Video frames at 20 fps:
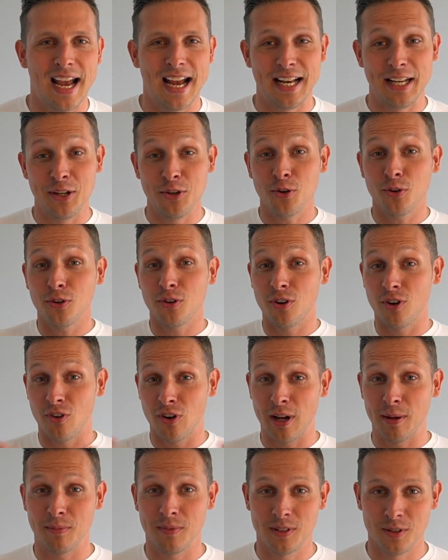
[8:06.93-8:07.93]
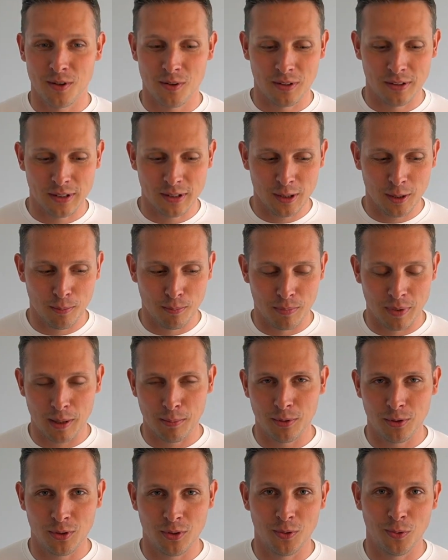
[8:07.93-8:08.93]
and your corrupt little
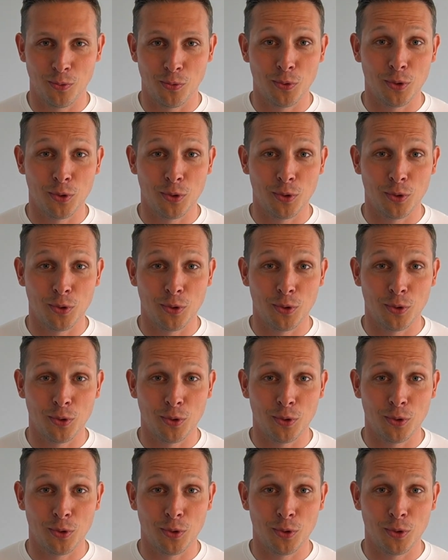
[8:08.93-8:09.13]
bubble